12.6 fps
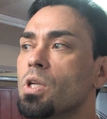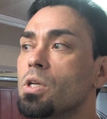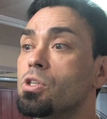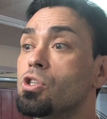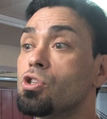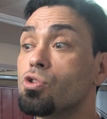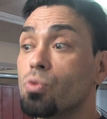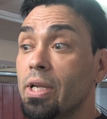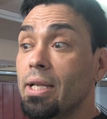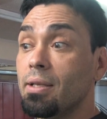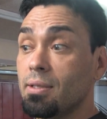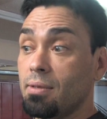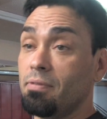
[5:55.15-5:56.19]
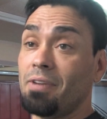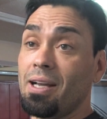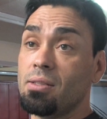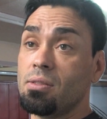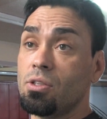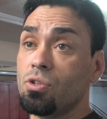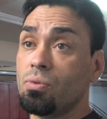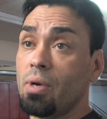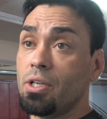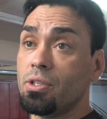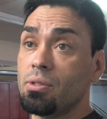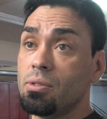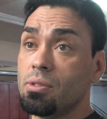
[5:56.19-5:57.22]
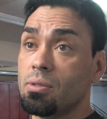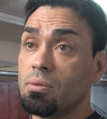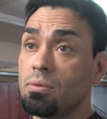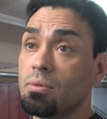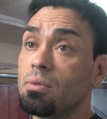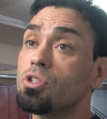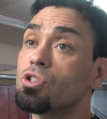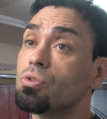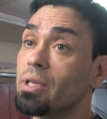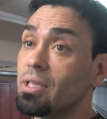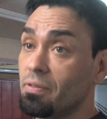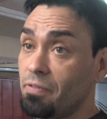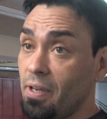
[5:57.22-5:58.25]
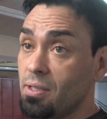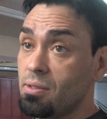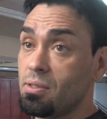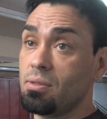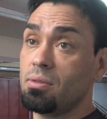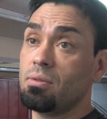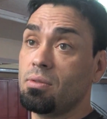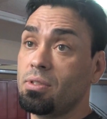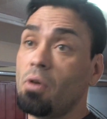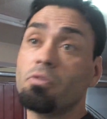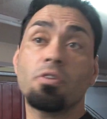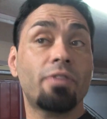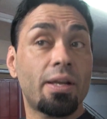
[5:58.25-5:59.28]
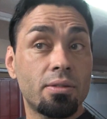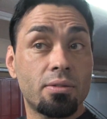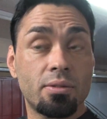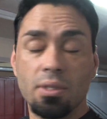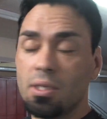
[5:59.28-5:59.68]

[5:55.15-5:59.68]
street fight situations, street defense, self-defense,